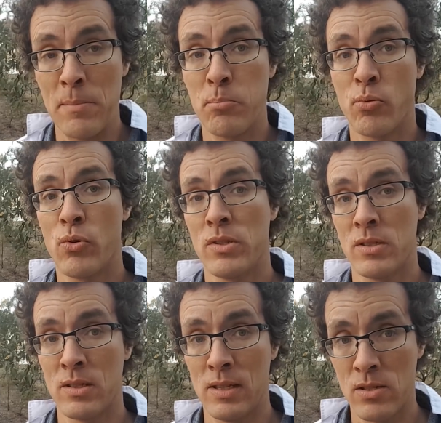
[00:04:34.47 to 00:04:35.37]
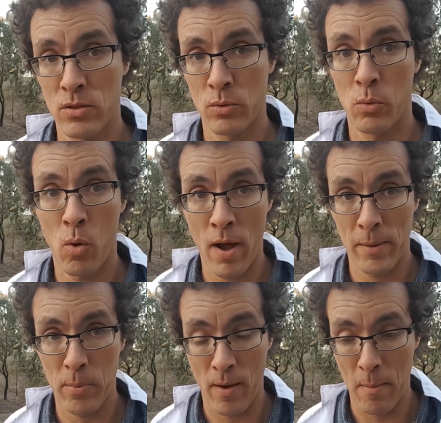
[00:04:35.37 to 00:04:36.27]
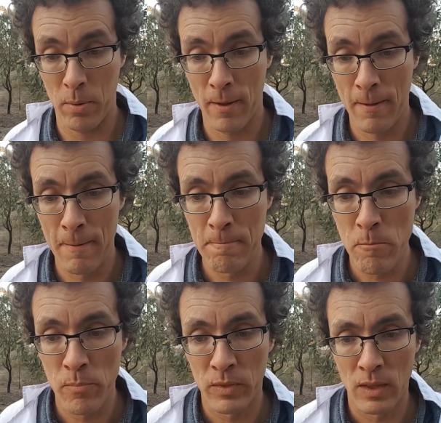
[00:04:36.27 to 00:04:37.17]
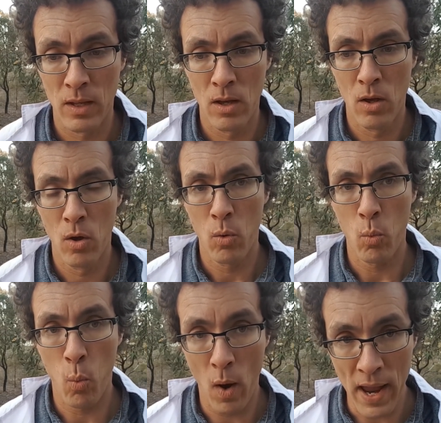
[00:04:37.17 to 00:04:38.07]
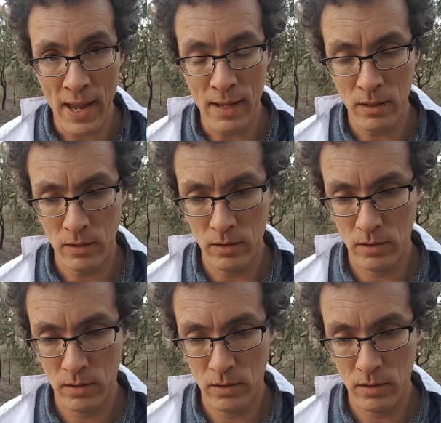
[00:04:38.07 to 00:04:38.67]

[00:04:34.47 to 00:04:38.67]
it broadens into a wider pipe, where